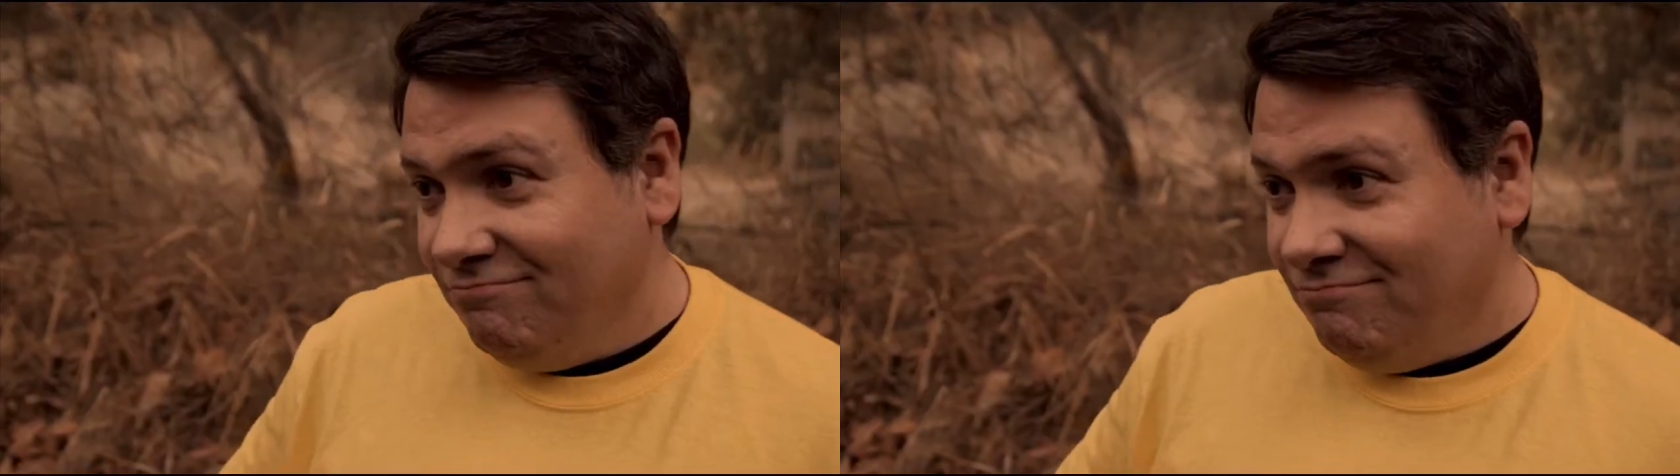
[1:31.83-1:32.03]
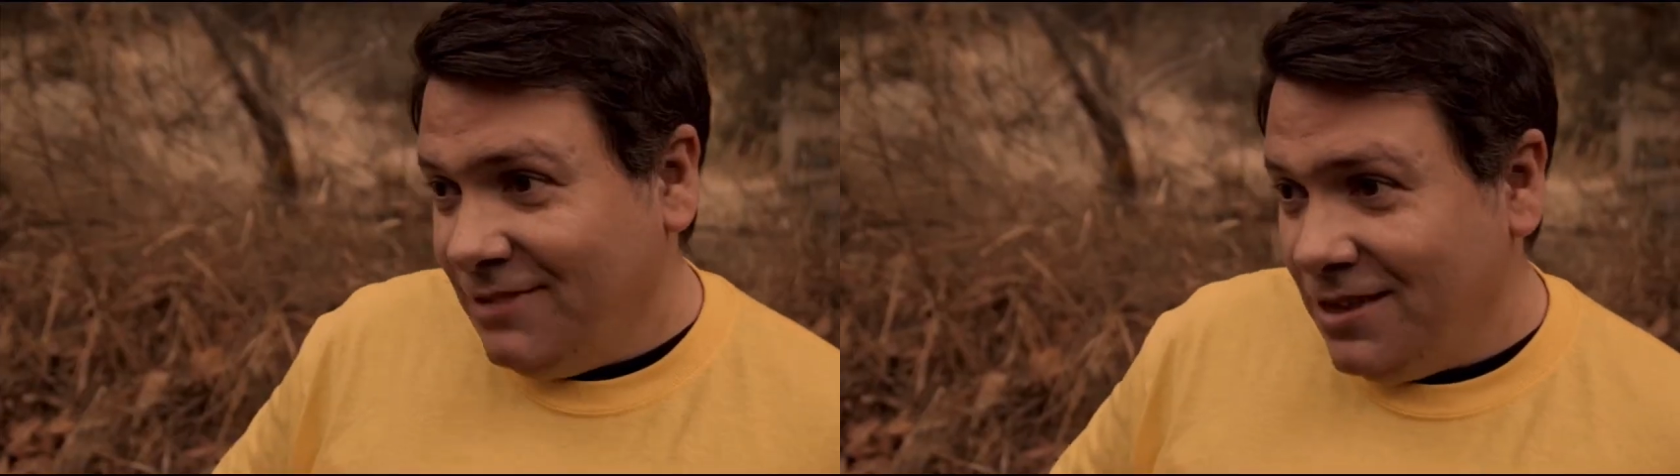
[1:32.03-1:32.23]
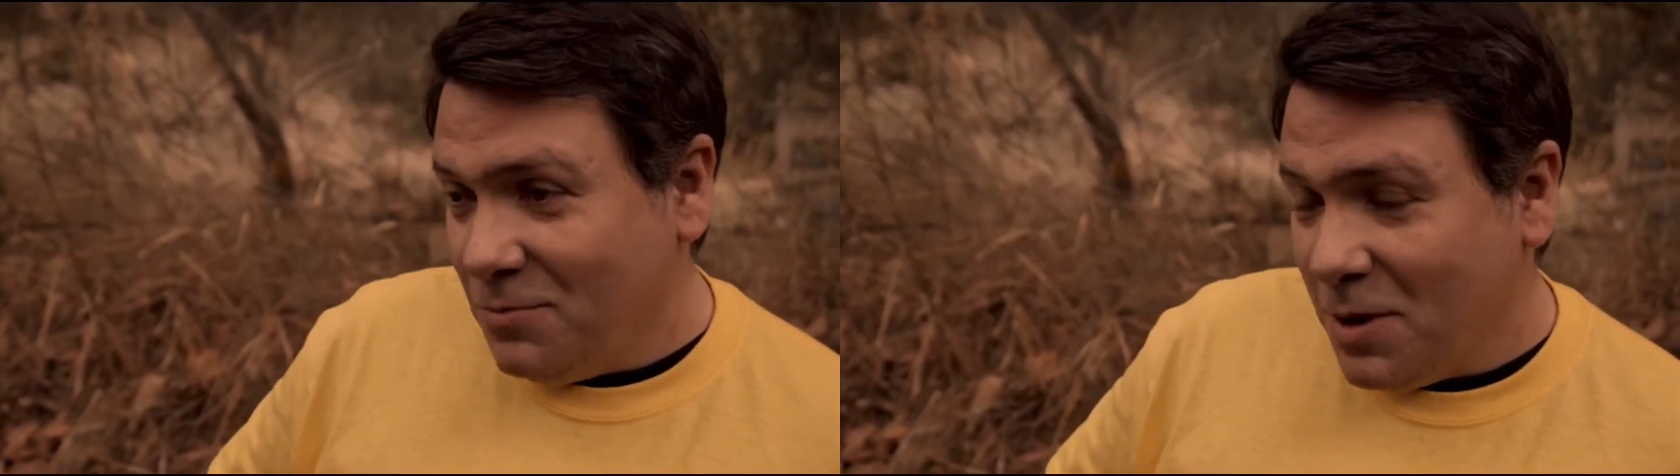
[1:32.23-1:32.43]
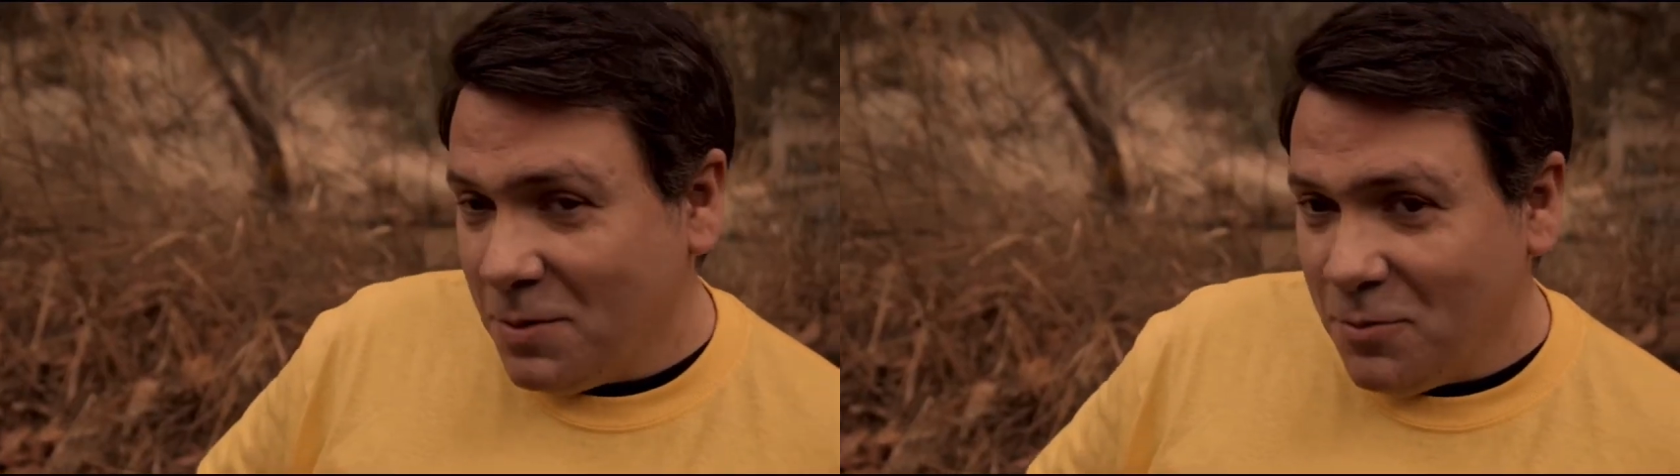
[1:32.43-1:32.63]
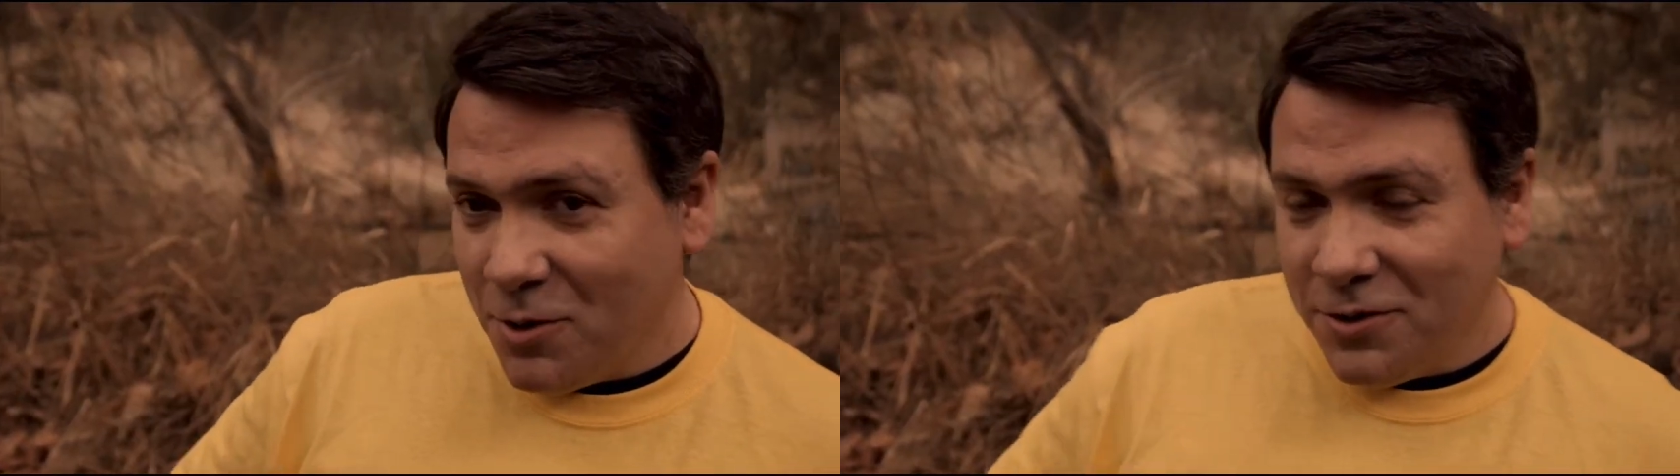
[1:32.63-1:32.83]
Yeah, there might be
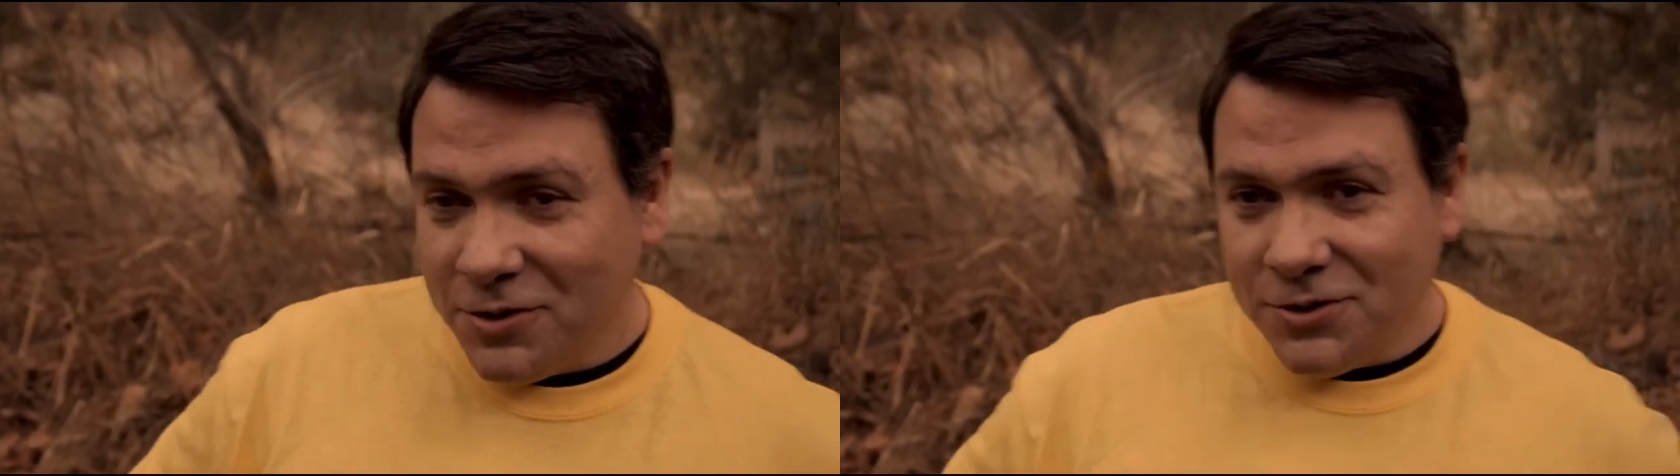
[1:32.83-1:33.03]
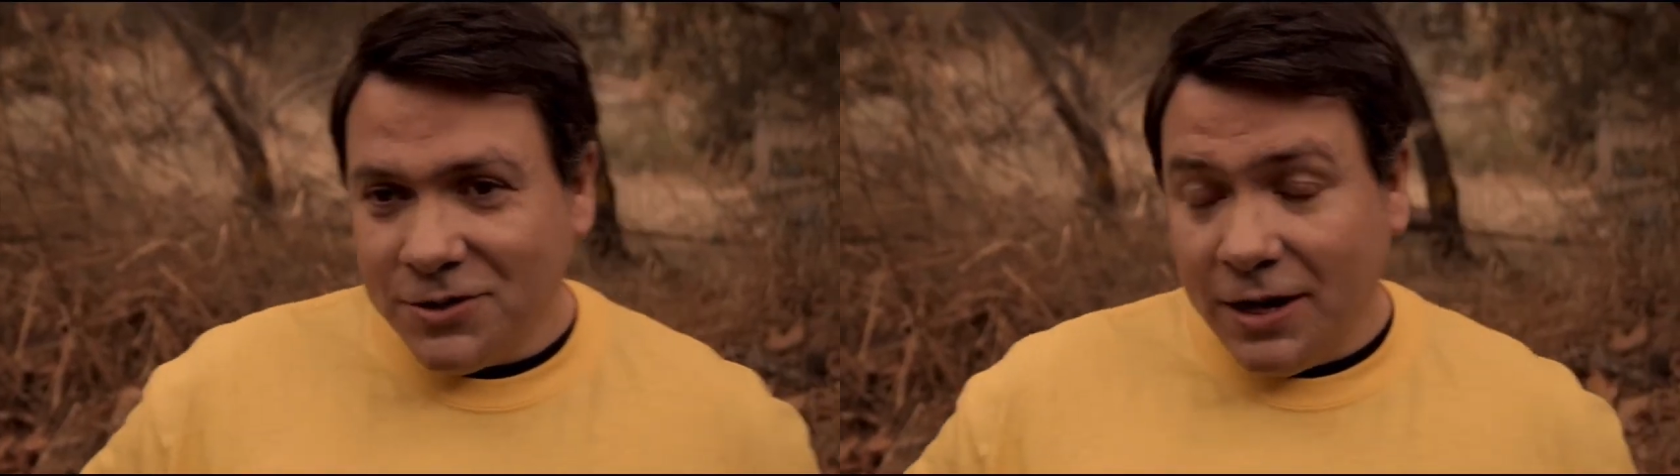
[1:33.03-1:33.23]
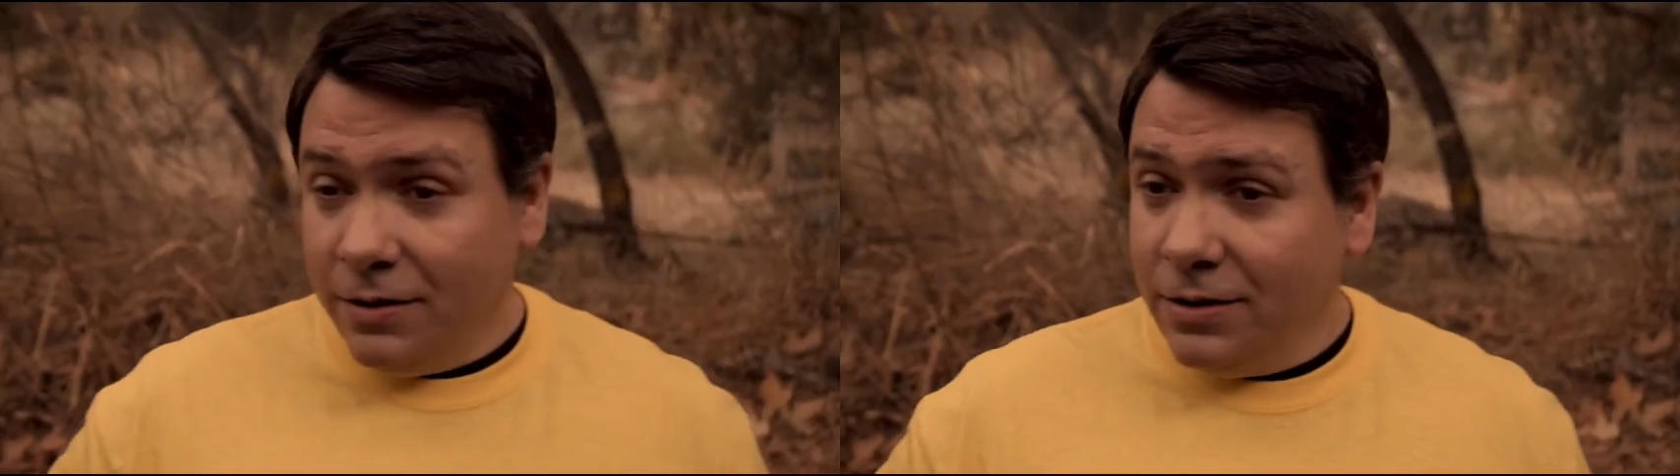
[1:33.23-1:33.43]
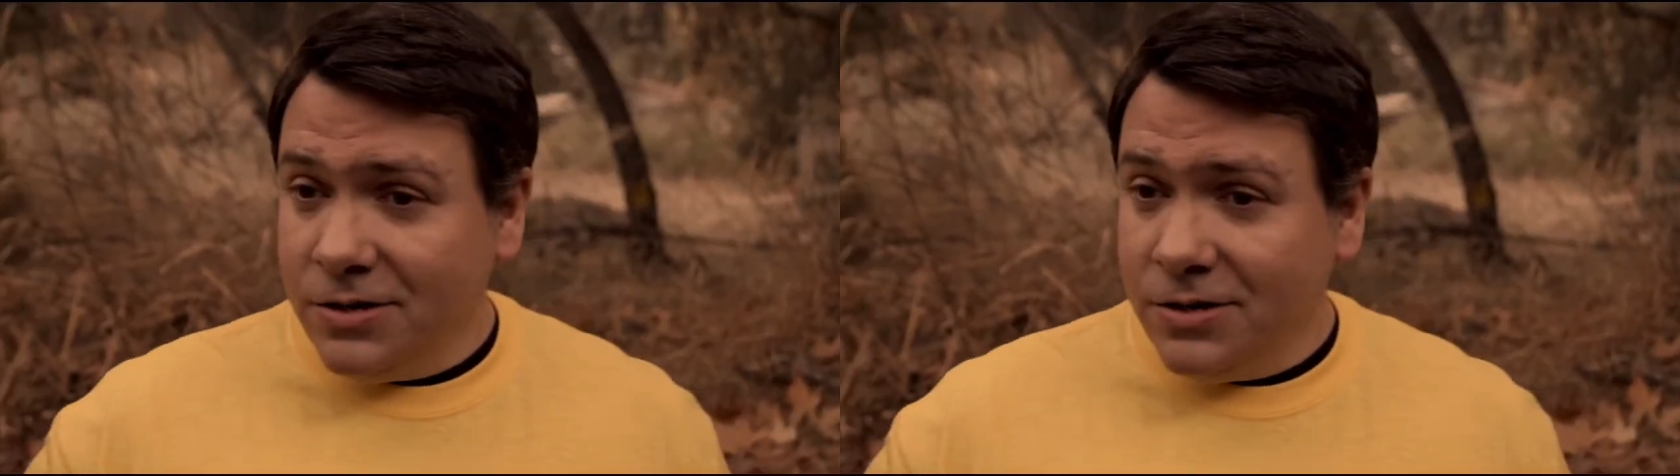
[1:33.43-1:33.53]
more to this scouting